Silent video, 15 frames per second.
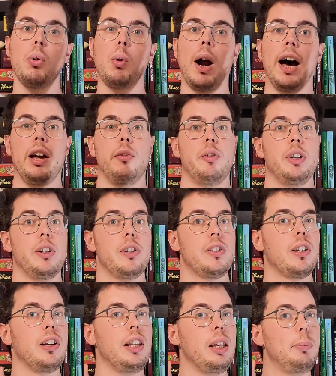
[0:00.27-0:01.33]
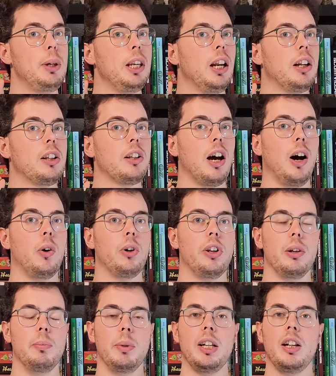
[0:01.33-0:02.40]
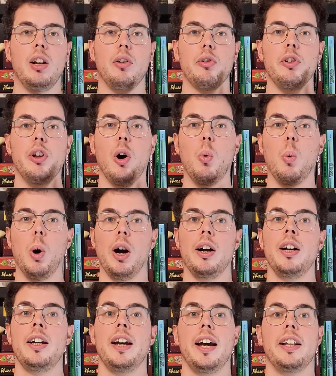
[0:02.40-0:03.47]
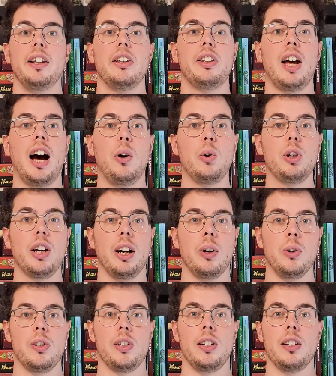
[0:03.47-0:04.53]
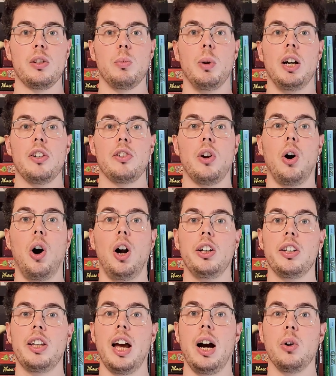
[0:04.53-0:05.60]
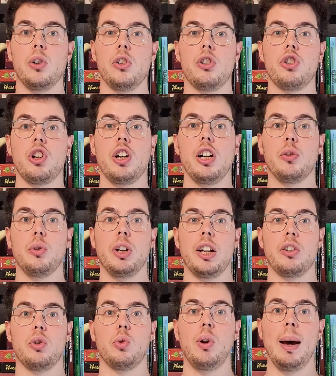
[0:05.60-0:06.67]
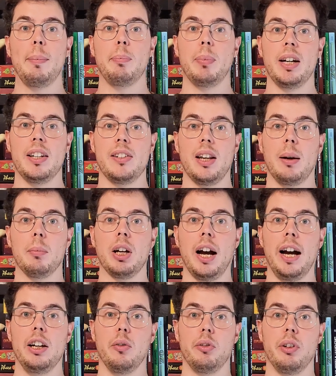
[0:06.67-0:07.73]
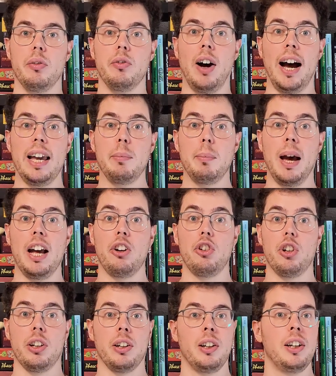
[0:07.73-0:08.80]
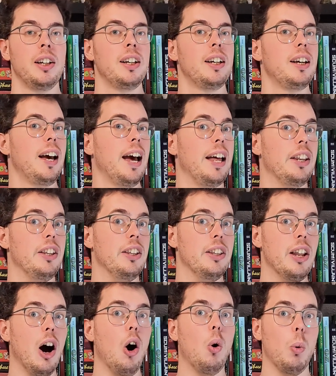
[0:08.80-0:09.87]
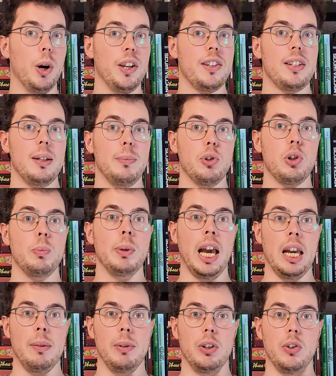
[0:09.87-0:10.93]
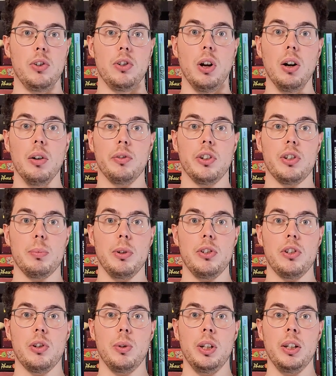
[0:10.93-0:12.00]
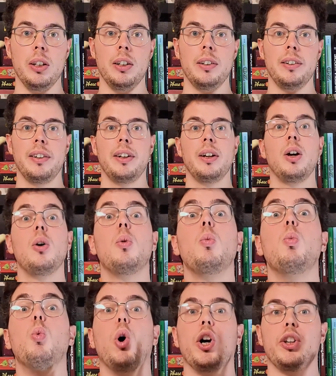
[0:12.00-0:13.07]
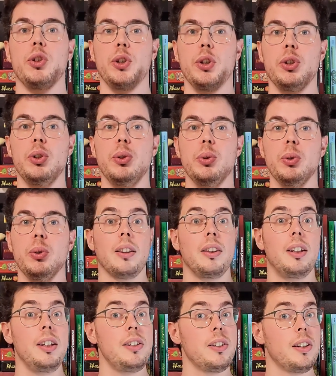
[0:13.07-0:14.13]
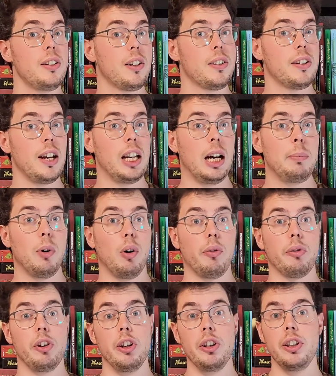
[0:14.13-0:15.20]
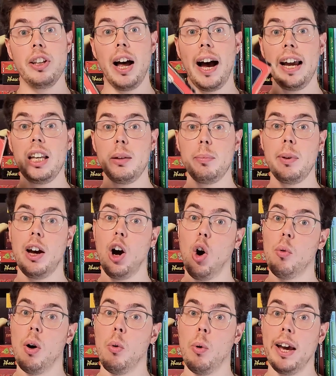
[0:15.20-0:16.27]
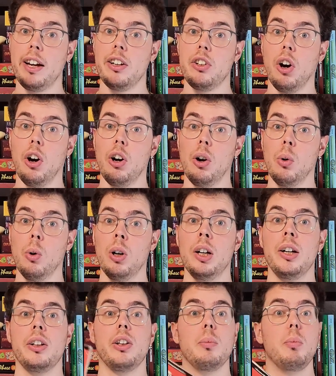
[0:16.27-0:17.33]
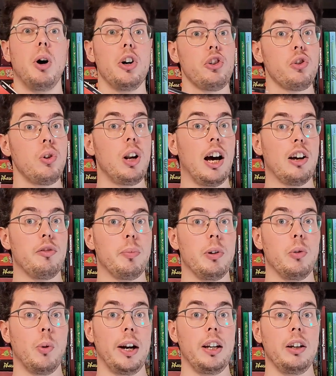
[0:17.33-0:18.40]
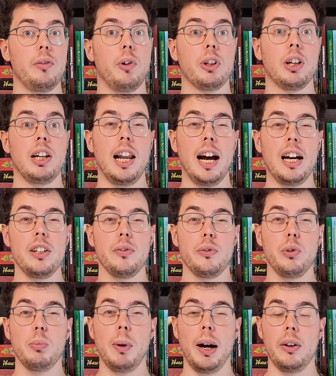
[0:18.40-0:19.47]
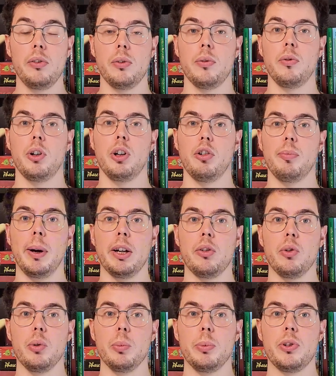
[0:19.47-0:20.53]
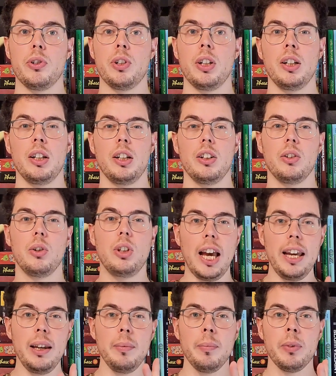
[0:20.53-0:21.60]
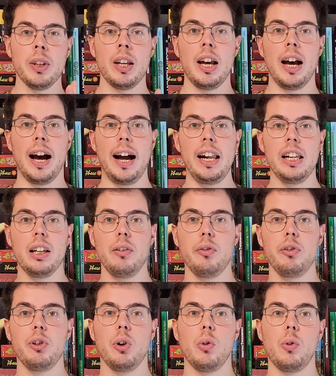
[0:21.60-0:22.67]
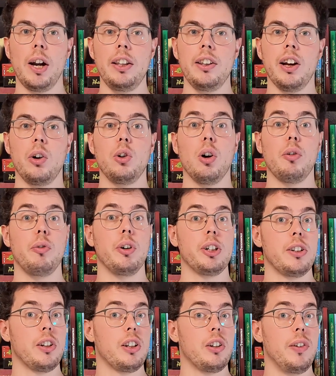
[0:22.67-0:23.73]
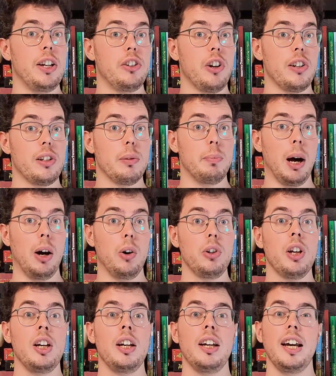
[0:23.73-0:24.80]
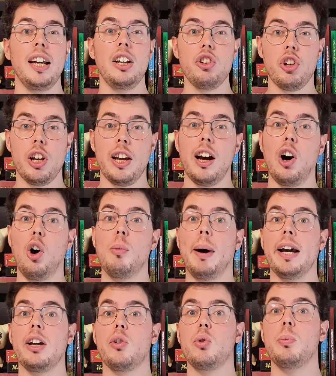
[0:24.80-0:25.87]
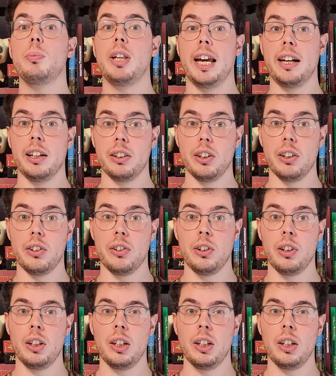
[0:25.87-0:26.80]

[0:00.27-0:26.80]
arrive at a sleepy little town in the middle of nowhere, and the town council as well as all the town's children are trapped by some kind of divine magic, and no one seems to be able to solve this mystery. What do you do? This is the setup of Nightmare over Ragged Hollow, the module I've been running for the last few months with one of my groups. Today, I'll give you a rundown of what this adventure is about and share how my group tackled it.